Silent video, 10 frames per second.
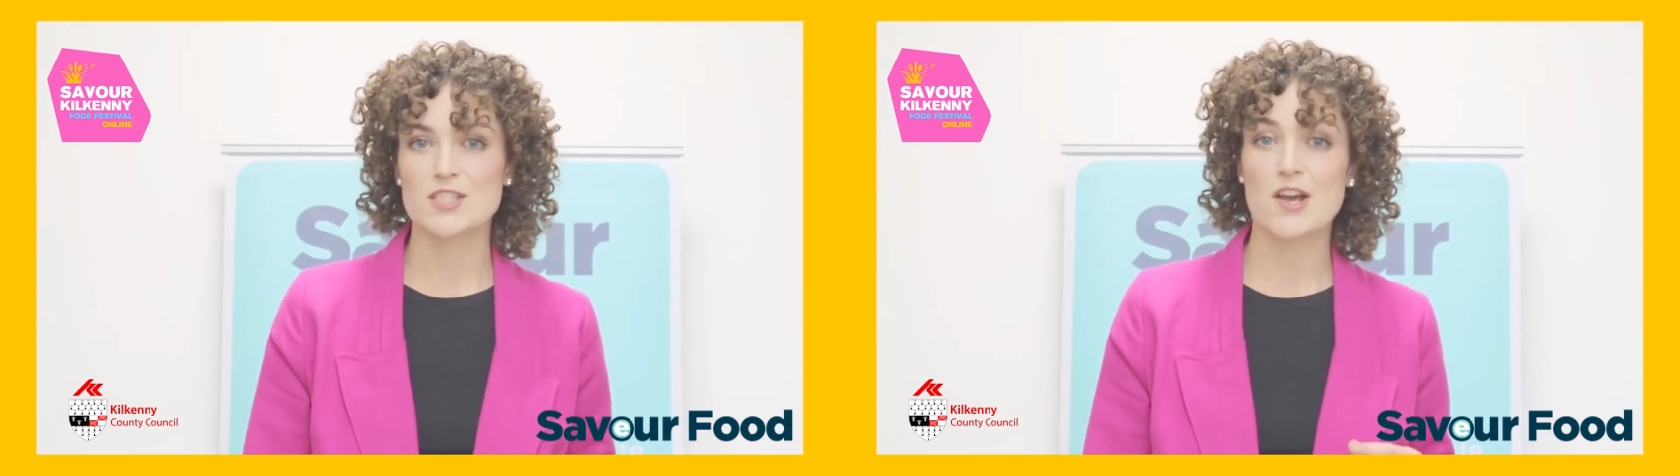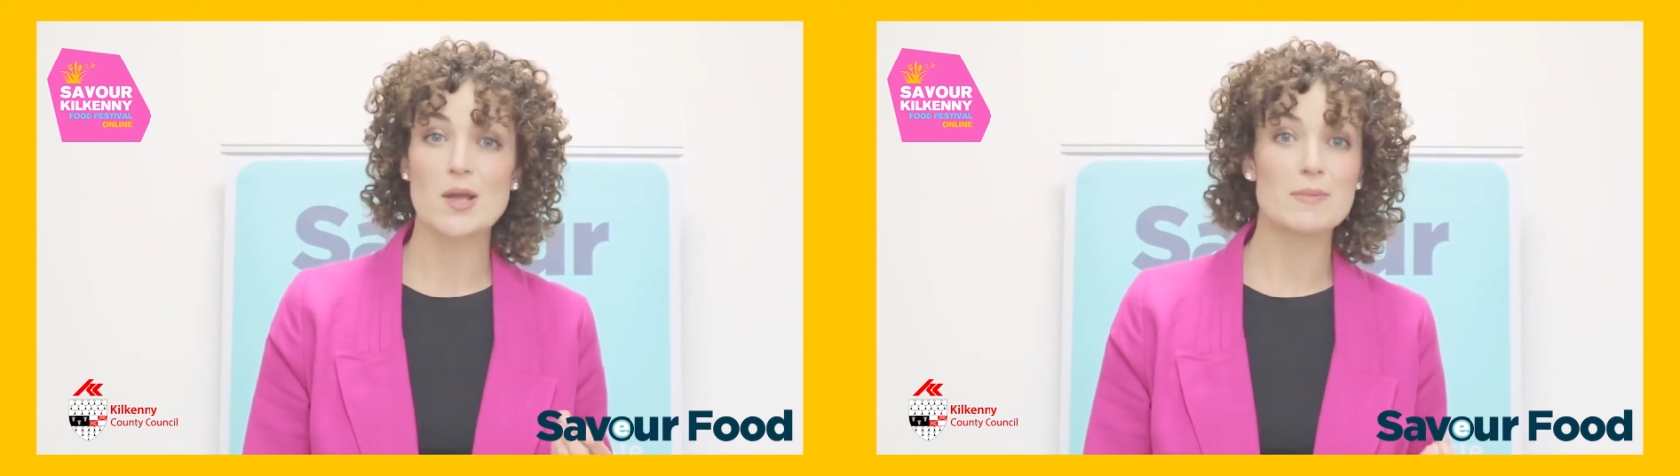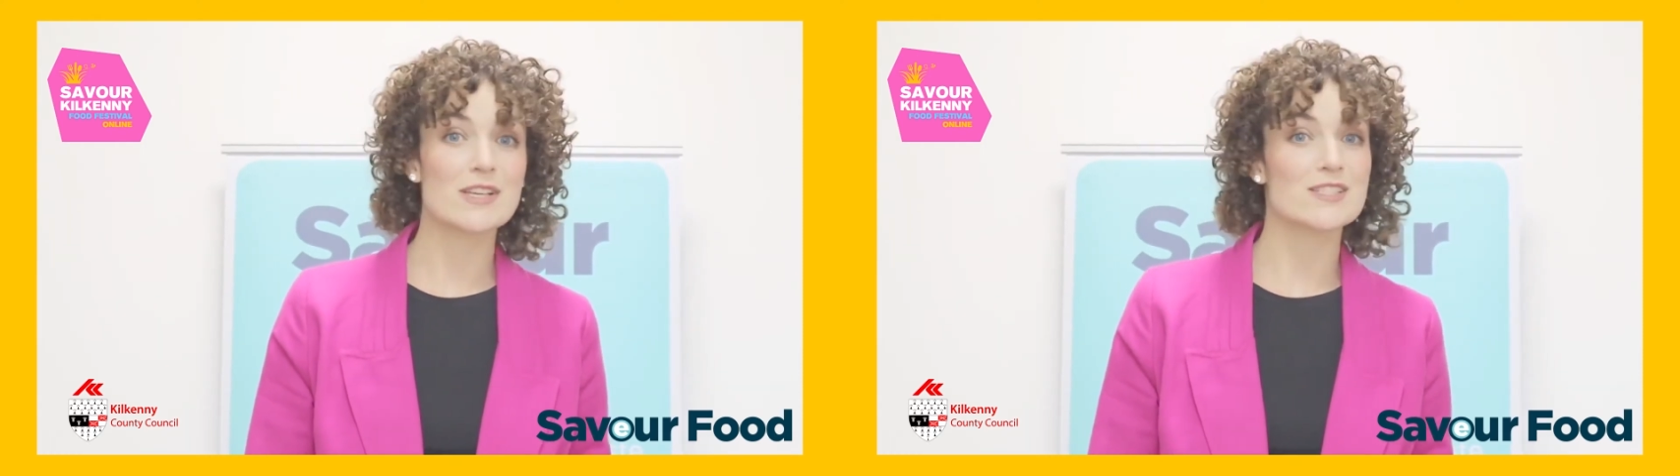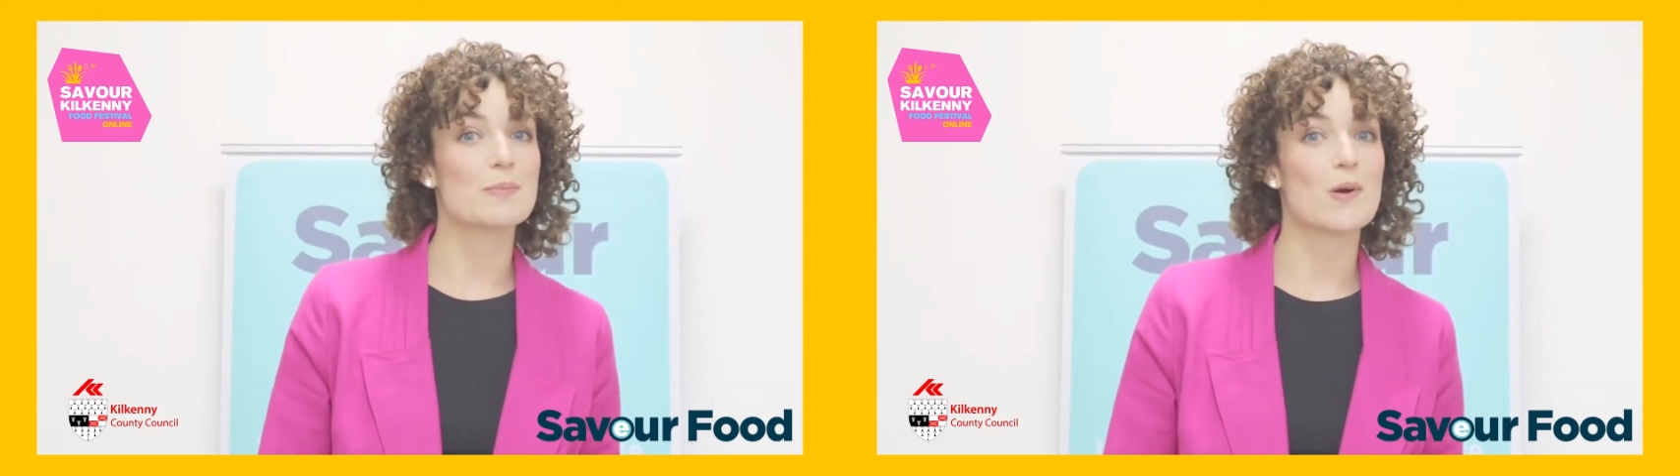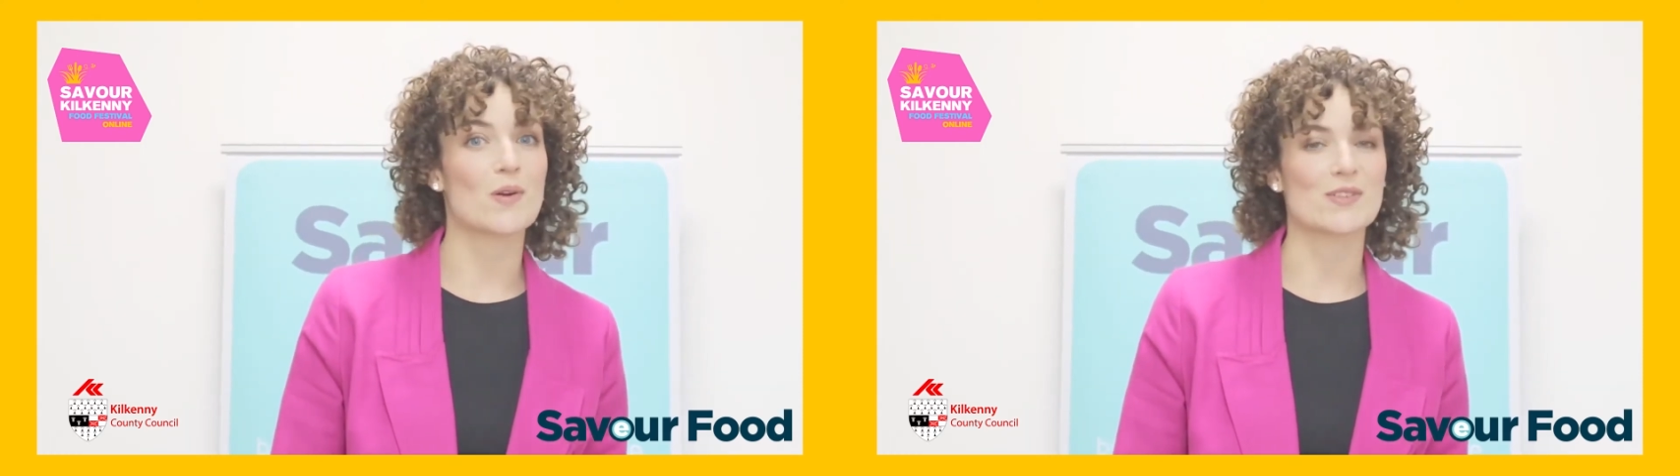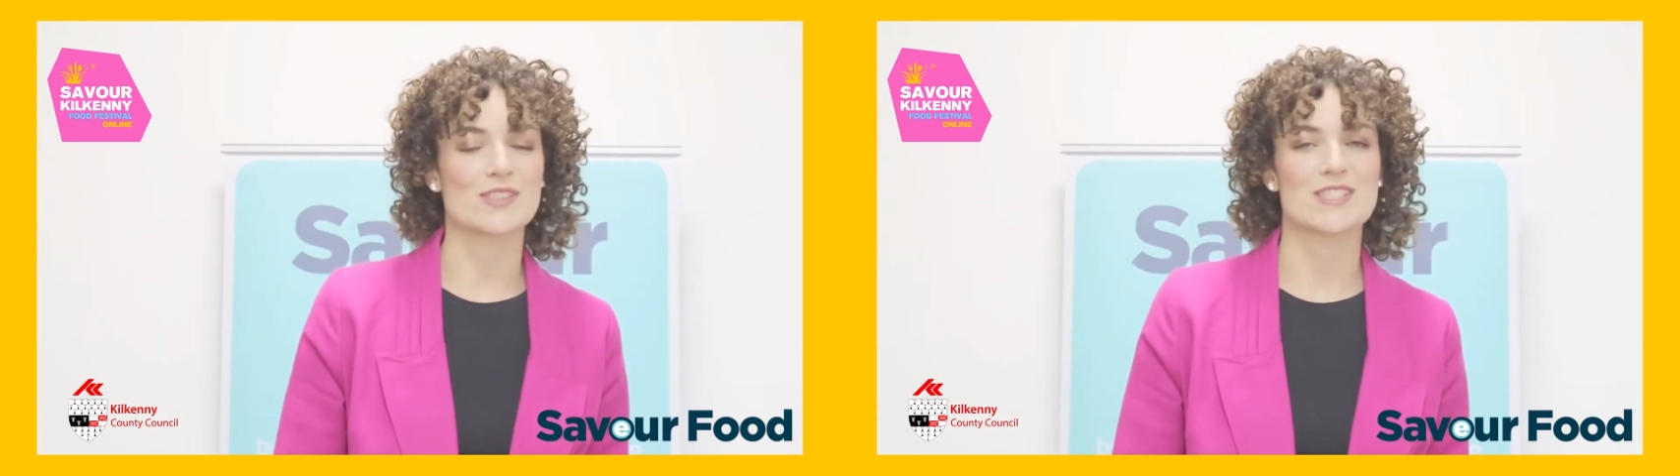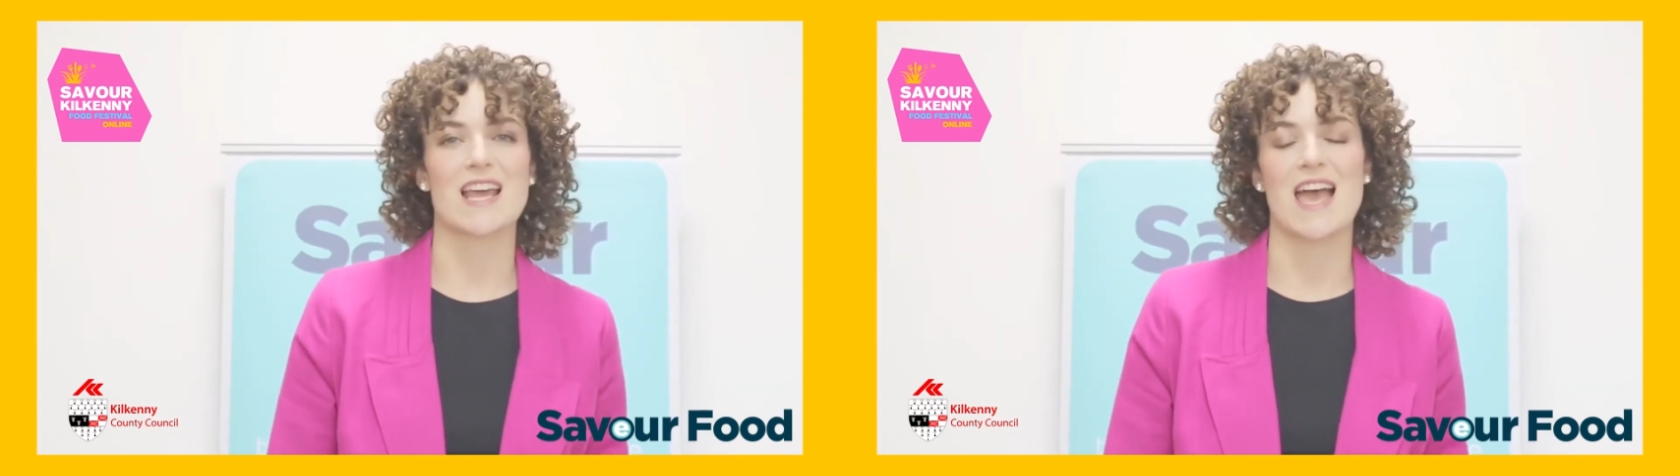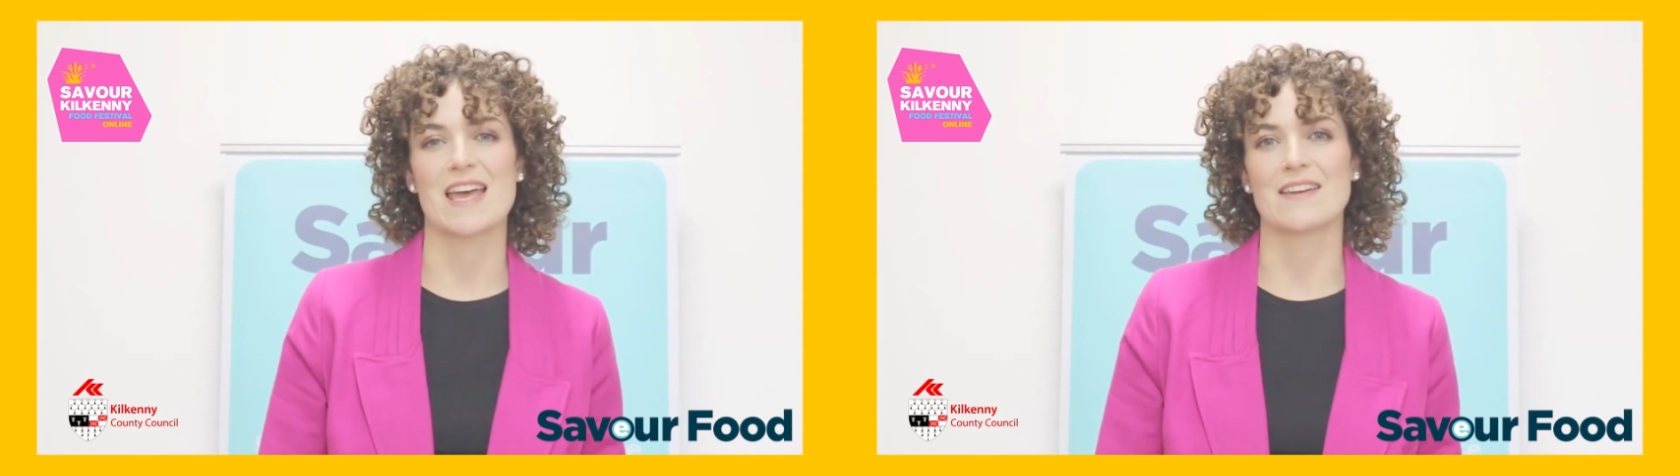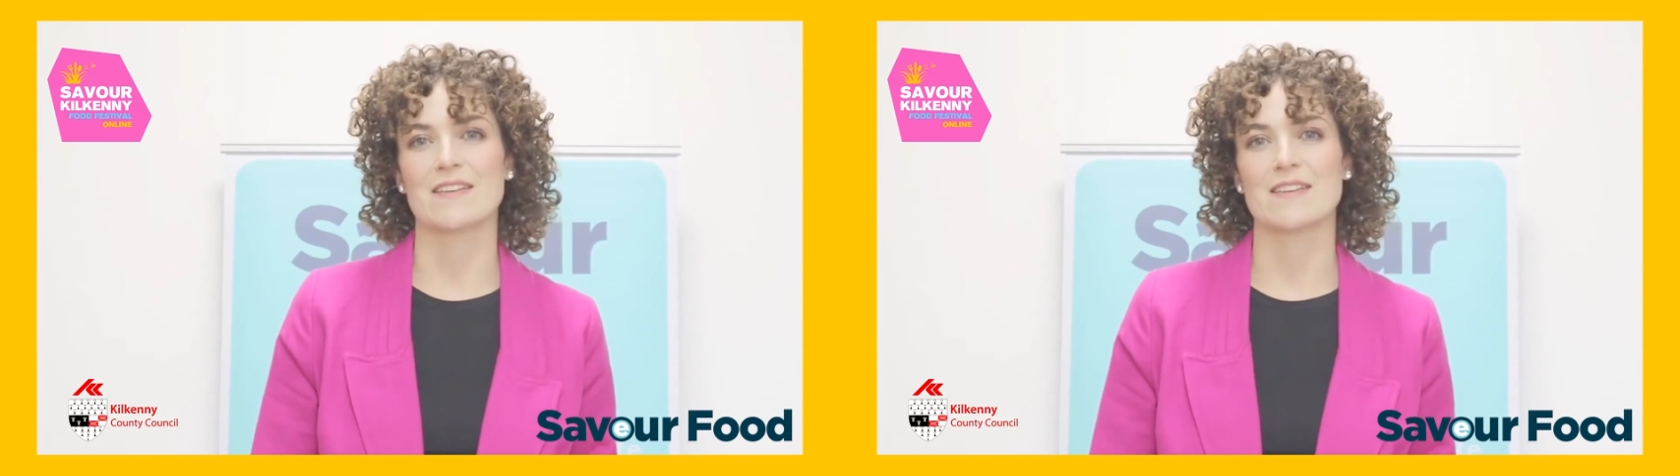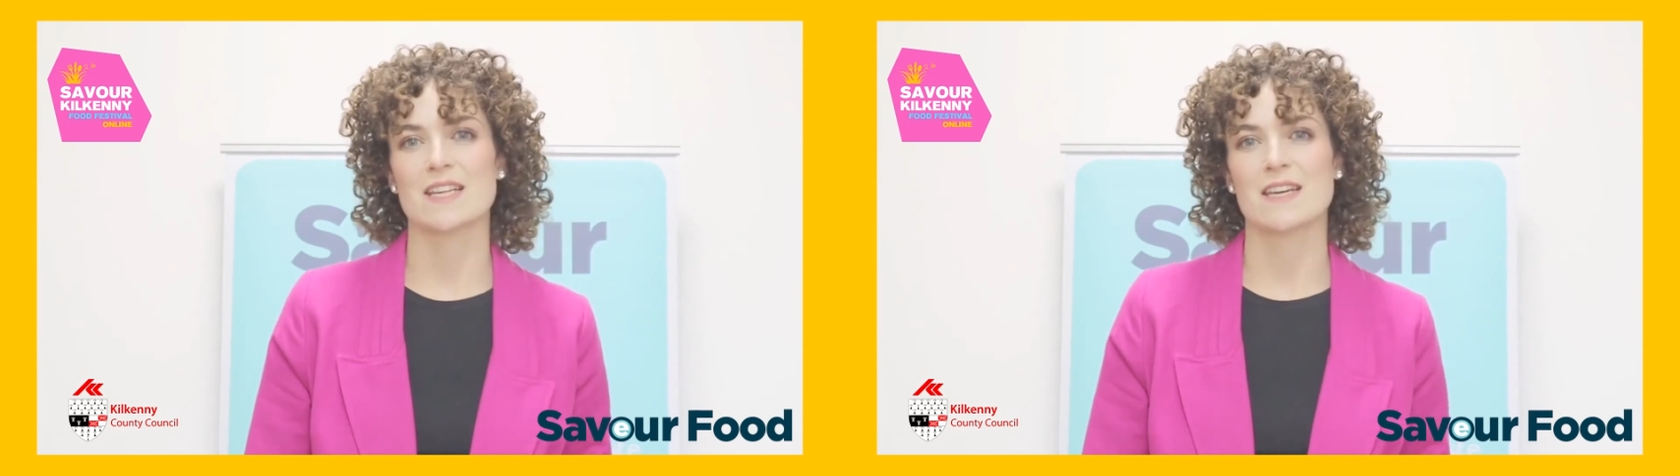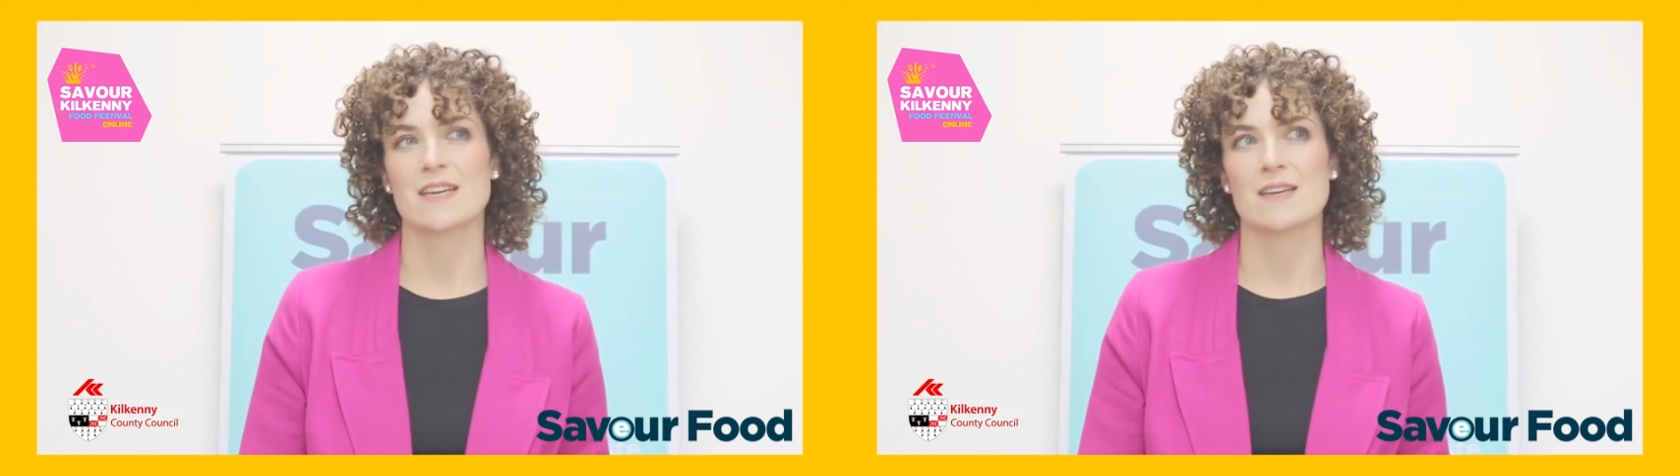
Timing is important, and